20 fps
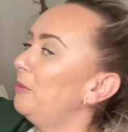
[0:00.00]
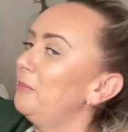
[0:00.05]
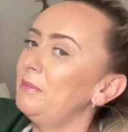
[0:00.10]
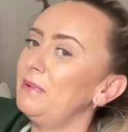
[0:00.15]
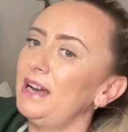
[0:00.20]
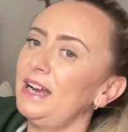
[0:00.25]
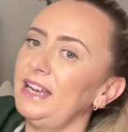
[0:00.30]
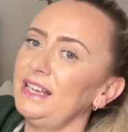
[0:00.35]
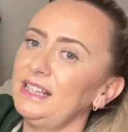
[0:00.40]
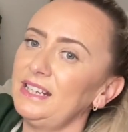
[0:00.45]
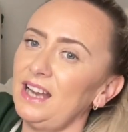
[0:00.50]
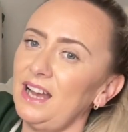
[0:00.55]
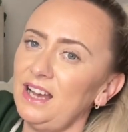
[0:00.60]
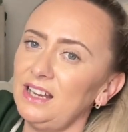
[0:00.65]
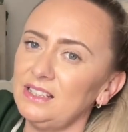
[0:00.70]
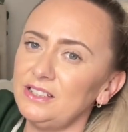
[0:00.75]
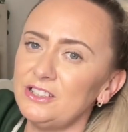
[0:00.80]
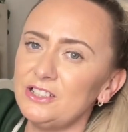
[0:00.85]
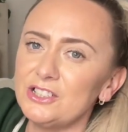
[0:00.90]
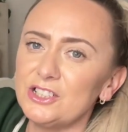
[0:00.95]
my
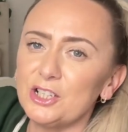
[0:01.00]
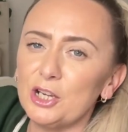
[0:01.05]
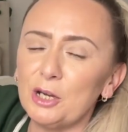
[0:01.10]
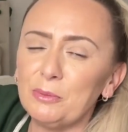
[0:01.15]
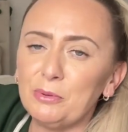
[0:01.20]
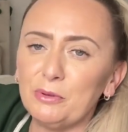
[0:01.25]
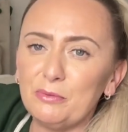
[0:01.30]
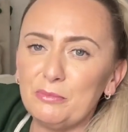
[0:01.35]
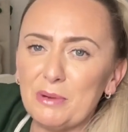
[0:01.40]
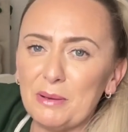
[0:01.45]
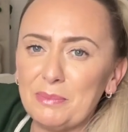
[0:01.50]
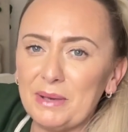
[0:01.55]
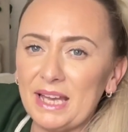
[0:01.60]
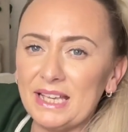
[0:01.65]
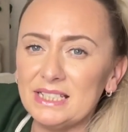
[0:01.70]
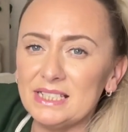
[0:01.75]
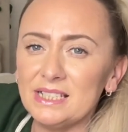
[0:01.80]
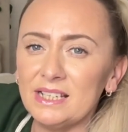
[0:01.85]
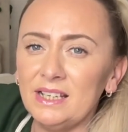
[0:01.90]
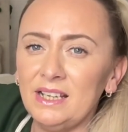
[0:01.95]
garland, above my bed
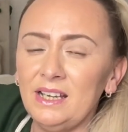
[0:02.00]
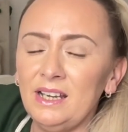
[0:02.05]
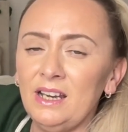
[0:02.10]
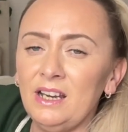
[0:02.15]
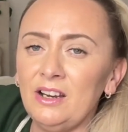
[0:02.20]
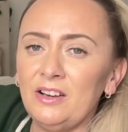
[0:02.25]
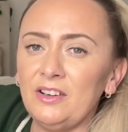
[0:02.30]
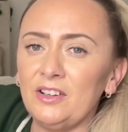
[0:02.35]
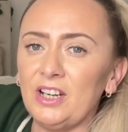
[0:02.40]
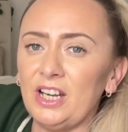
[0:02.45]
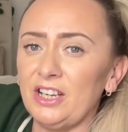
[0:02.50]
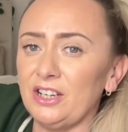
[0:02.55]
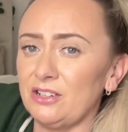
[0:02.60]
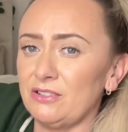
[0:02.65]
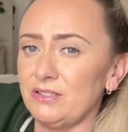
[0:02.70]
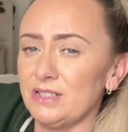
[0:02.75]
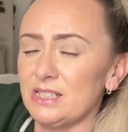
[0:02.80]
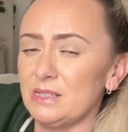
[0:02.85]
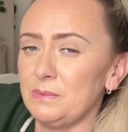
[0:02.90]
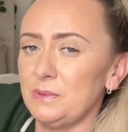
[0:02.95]
at
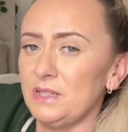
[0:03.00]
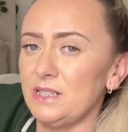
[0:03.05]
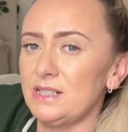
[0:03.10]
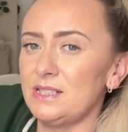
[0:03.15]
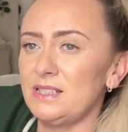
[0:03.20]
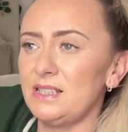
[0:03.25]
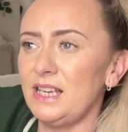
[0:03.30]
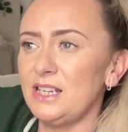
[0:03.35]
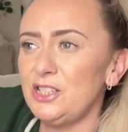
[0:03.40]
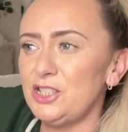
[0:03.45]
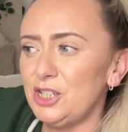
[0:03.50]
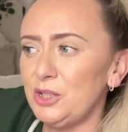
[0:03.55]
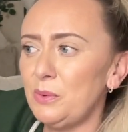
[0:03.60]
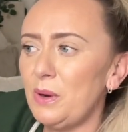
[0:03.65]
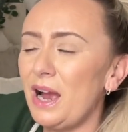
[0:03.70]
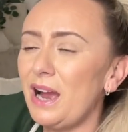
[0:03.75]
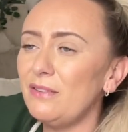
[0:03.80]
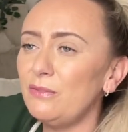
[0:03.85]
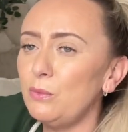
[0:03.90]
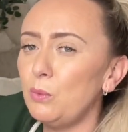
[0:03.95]
Christmas. They do
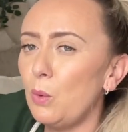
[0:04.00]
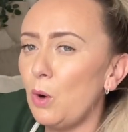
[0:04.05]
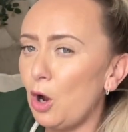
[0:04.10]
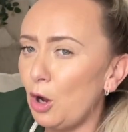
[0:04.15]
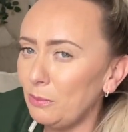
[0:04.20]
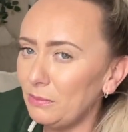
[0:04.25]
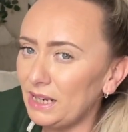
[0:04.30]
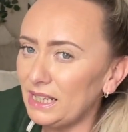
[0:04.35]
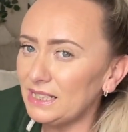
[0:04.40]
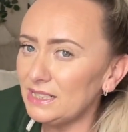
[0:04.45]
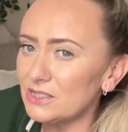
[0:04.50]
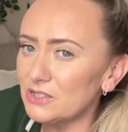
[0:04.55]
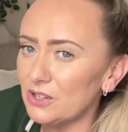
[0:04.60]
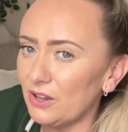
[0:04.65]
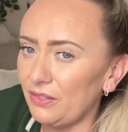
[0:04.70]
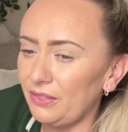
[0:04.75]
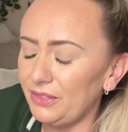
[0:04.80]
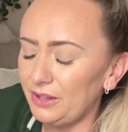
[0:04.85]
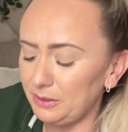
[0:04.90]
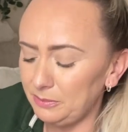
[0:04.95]
have warm lights
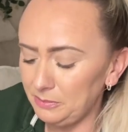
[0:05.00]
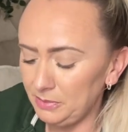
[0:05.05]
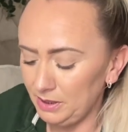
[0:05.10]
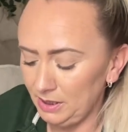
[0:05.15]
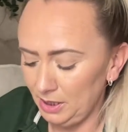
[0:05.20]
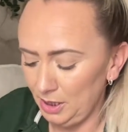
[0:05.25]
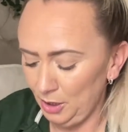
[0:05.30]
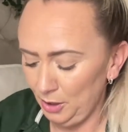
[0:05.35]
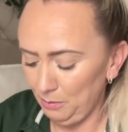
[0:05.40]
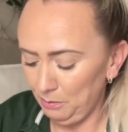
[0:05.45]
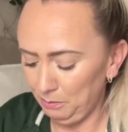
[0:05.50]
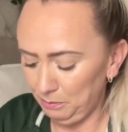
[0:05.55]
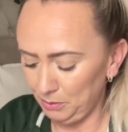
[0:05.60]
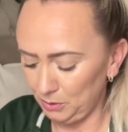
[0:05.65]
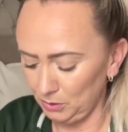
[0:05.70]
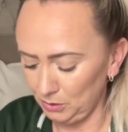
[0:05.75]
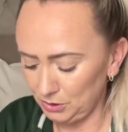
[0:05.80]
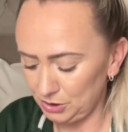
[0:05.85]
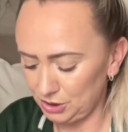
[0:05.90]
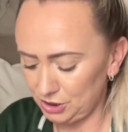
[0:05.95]
on them,
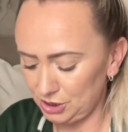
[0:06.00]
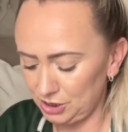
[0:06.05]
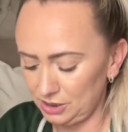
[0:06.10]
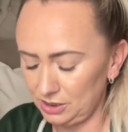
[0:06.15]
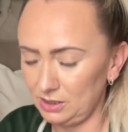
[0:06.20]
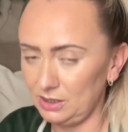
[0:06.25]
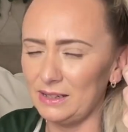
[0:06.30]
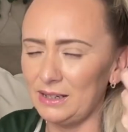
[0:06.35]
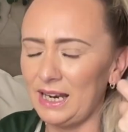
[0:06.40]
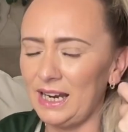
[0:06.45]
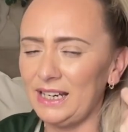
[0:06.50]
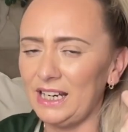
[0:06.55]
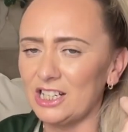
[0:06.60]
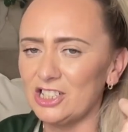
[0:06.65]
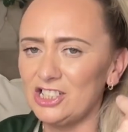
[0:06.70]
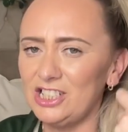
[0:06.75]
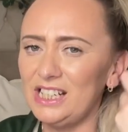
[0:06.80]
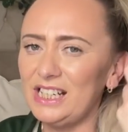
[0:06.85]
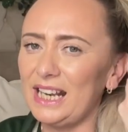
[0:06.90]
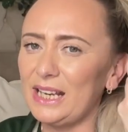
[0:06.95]
but I
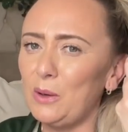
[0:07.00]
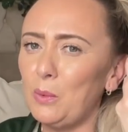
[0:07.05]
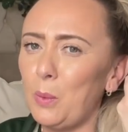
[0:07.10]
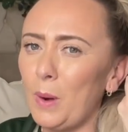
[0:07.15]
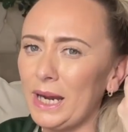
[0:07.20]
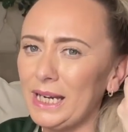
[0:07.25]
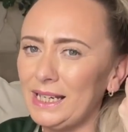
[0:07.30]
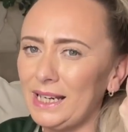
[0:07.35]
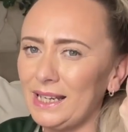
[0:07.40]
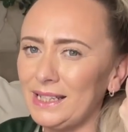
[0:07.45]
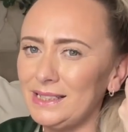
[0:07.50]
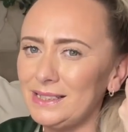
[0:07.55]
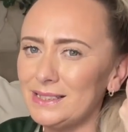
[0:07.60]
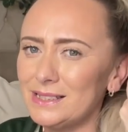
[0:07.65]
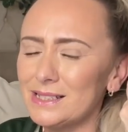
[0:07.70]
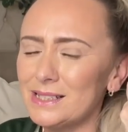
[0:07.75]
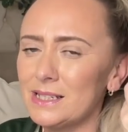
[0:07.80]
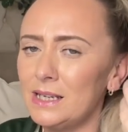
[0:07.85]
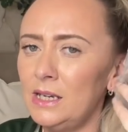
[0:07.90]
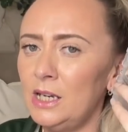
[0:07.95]
actually like white
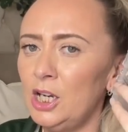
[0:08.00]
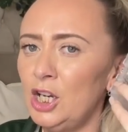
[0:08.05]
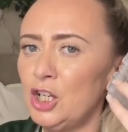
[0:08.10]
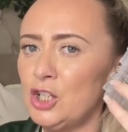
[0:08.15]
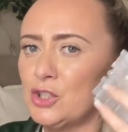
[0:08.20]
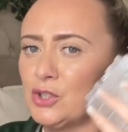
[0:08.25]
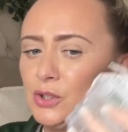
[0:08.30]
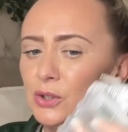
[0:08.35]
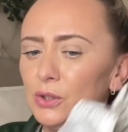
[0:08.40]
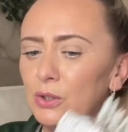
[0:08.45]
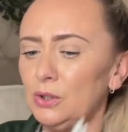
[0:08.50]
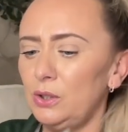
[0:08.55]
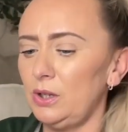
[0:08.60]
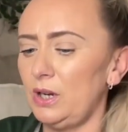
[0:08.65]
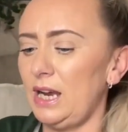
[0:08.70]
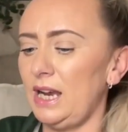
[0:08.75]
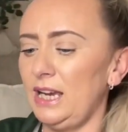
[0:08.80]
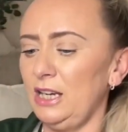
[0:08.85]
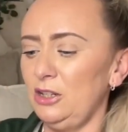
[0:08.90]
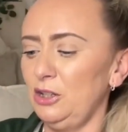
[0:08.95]
lights. So
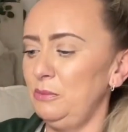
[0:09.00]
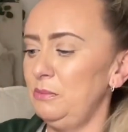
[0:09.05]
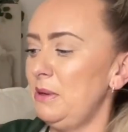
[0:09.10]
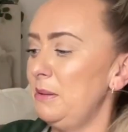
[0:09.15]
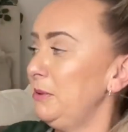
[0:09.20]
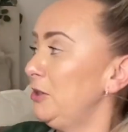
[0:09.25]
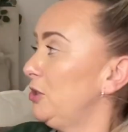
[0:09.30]
I could maybe